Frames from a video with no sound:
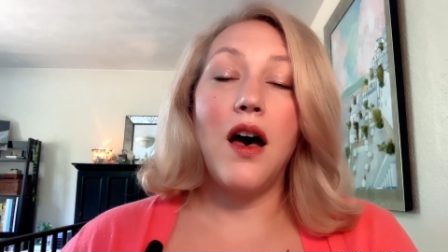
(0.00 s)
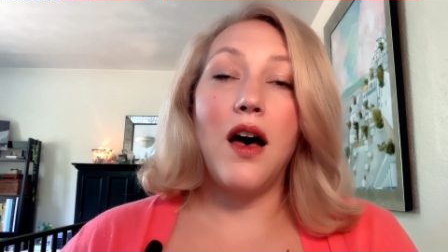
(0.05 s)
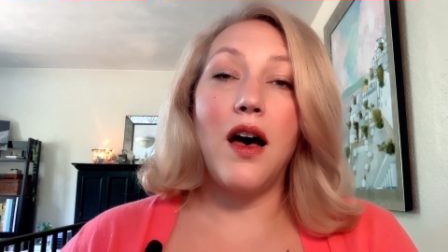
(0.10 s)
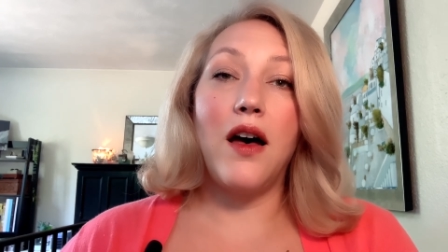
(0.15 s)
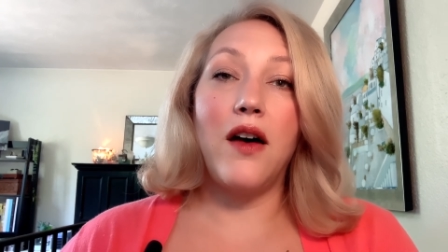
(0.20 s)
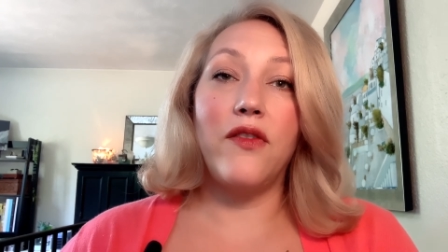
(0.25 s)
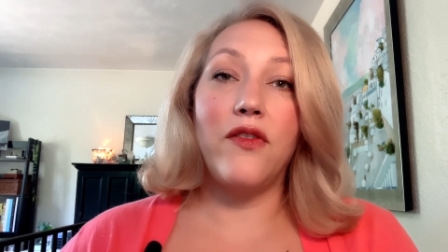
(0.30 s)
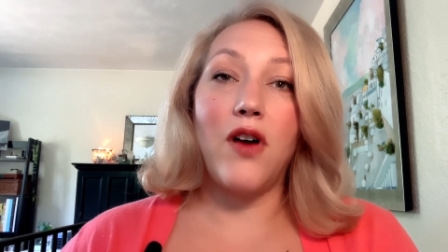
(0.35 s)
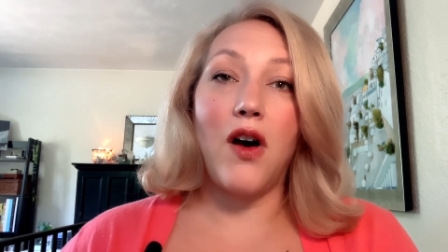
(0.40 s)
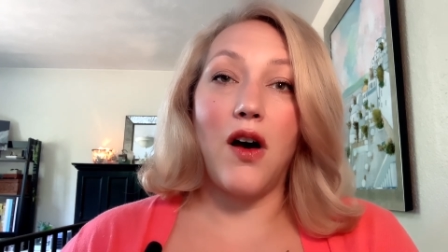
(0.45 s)

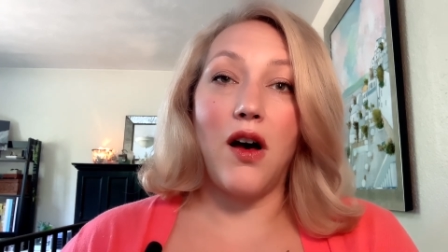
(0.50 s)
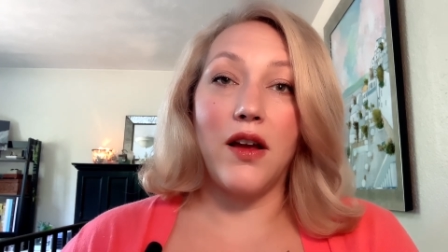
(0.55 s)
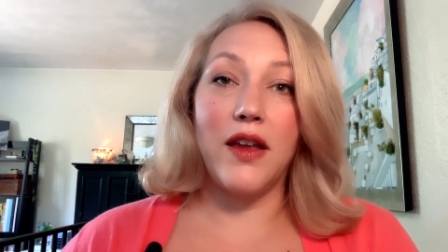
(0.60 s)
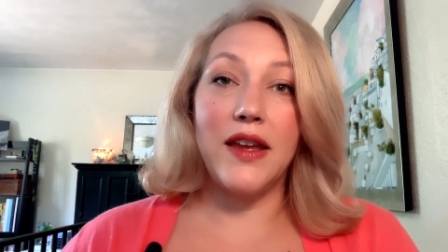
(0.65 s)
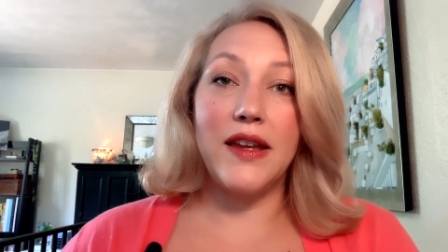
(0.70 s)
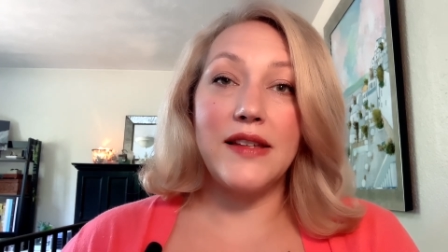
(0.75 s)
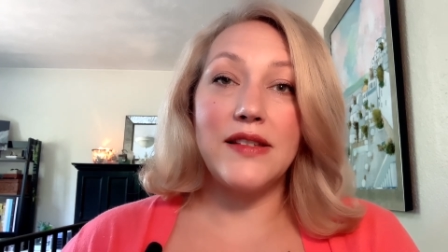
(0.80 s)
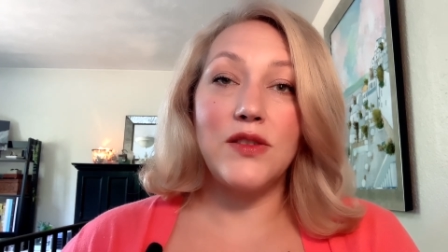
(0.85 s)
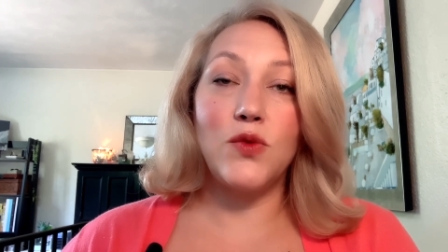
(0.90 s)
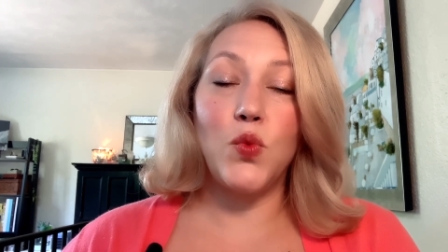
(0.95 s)
of
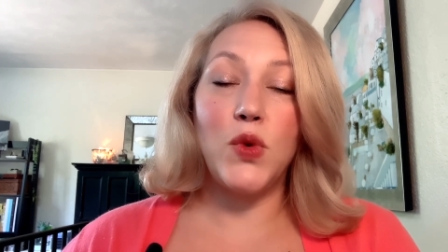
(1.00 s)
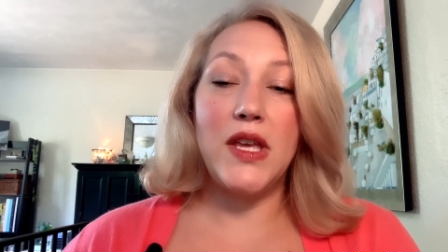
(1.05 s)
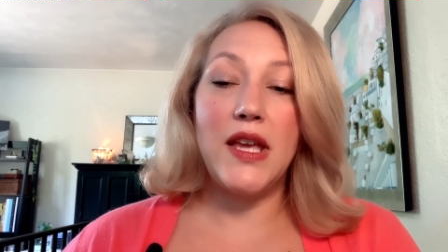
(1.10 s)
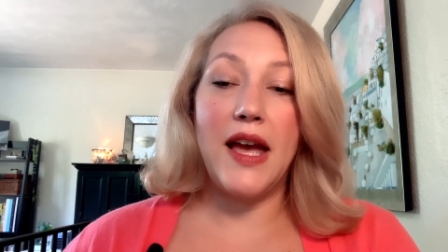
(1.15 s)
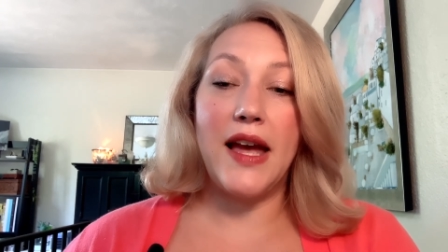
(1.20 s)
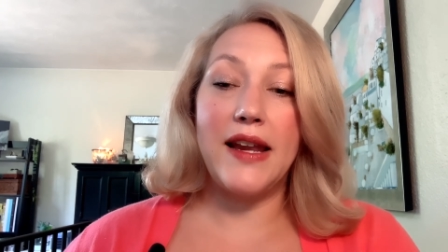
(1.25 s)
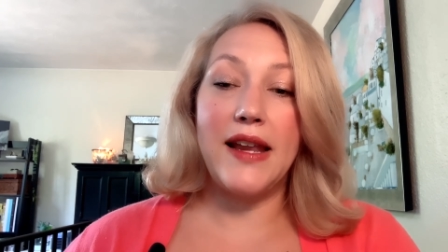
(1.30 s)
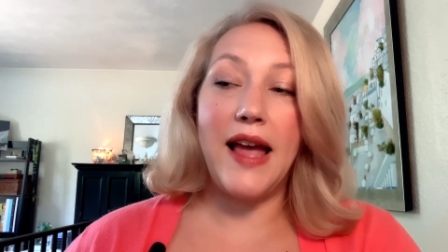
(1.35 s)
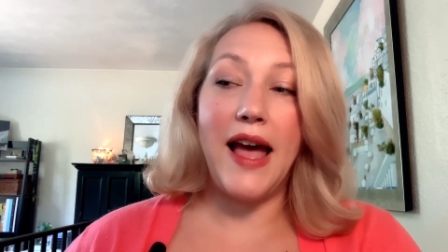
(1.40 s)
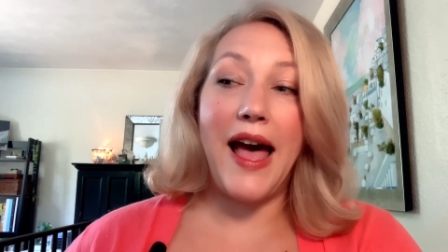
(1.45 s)
August. We
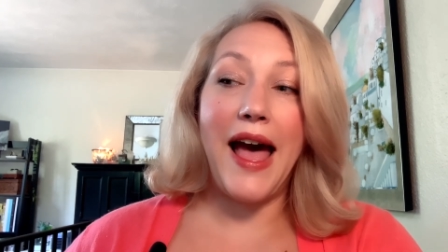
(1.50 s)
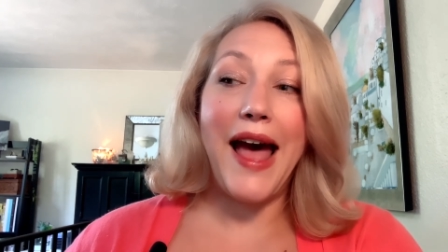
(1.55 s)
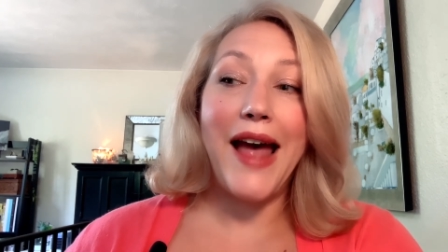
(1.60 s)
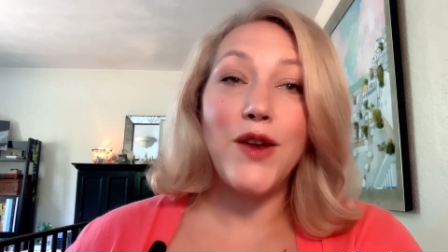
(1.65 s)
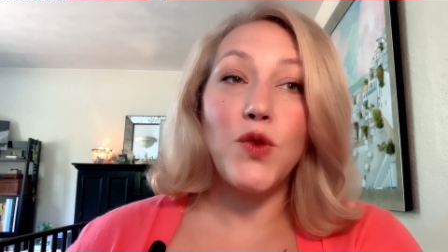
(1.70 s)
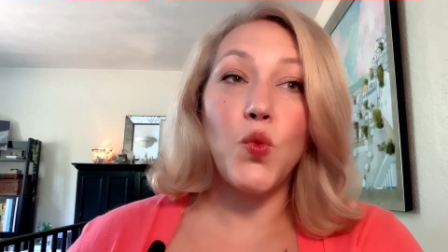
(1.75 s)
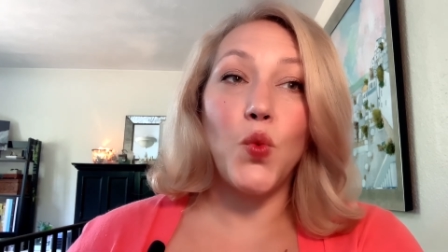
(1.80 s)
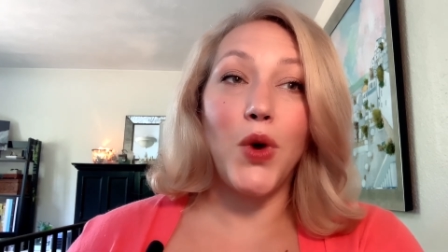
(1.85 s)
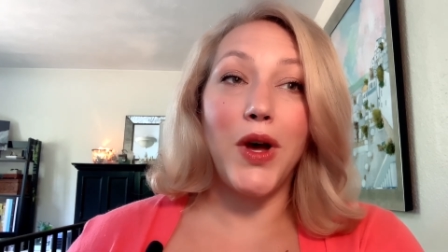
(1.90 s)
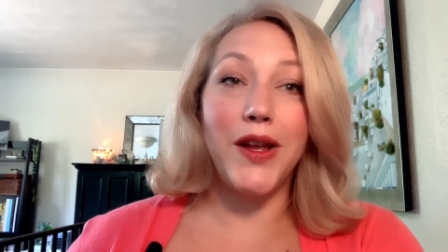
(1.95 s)
had
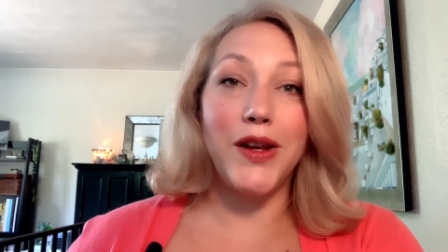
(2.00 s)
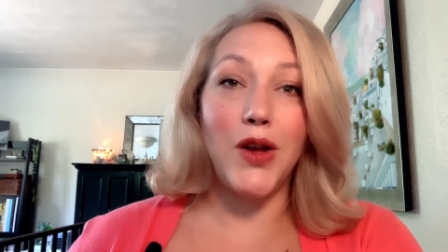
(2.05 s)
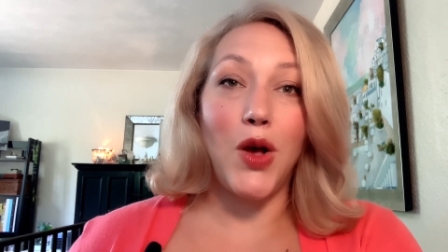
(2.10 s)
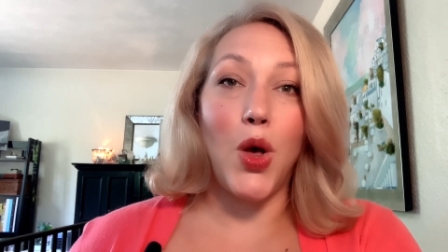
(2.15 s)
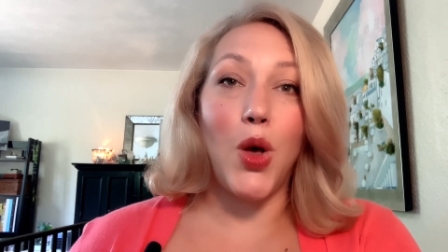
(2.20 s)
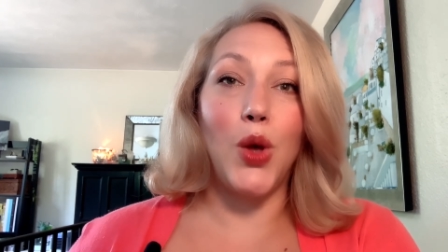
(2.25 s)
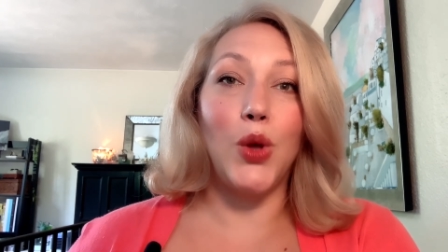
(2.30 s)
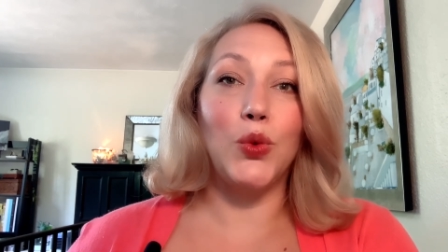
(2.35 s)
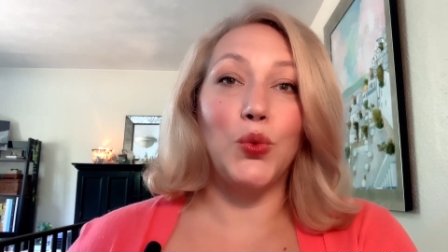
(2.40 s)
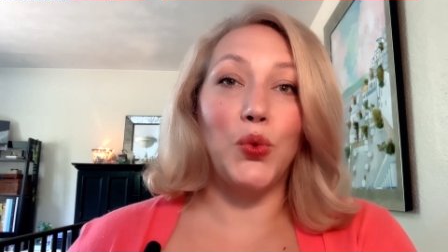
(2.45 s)
had one
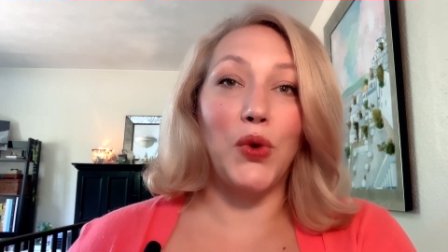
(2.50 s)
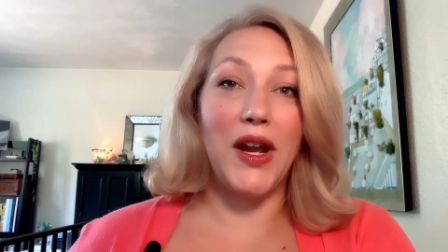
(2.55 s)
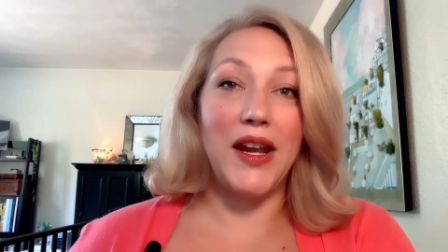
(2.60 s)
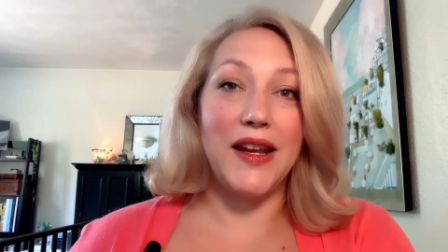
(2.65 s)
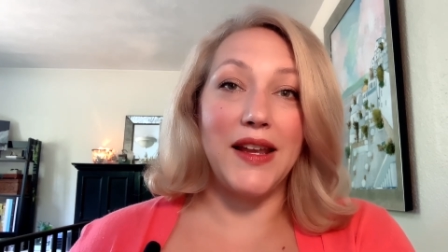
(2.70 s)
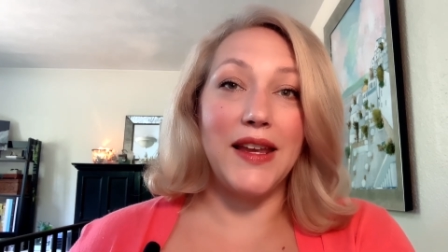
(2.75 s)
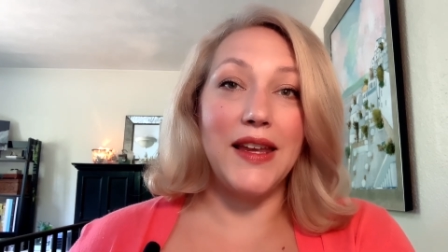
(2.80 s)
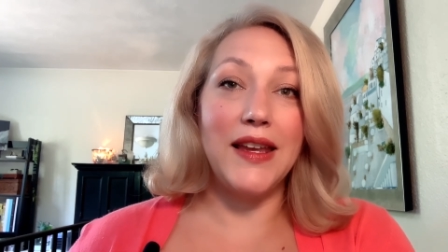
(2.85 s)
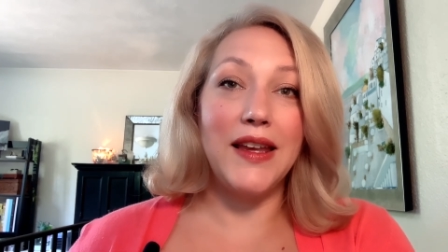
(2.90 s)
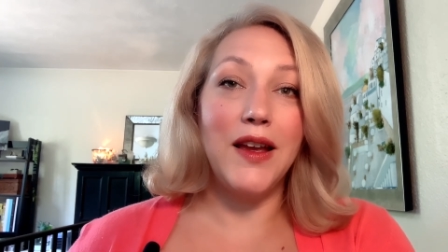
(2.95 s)

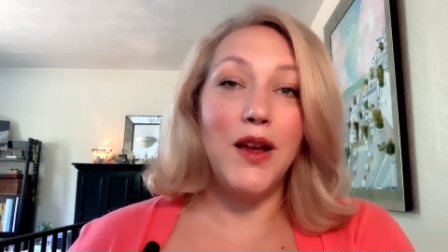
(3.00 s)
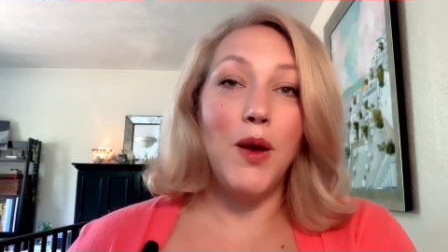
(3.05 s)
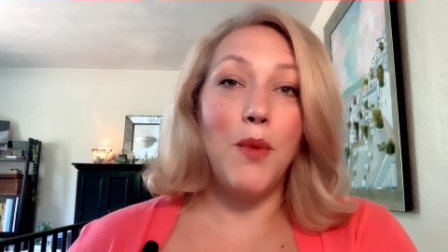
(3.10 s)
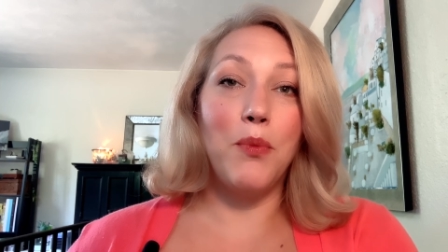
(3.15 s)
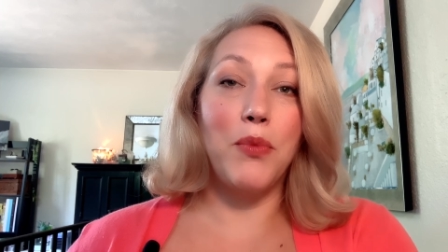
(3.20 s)
already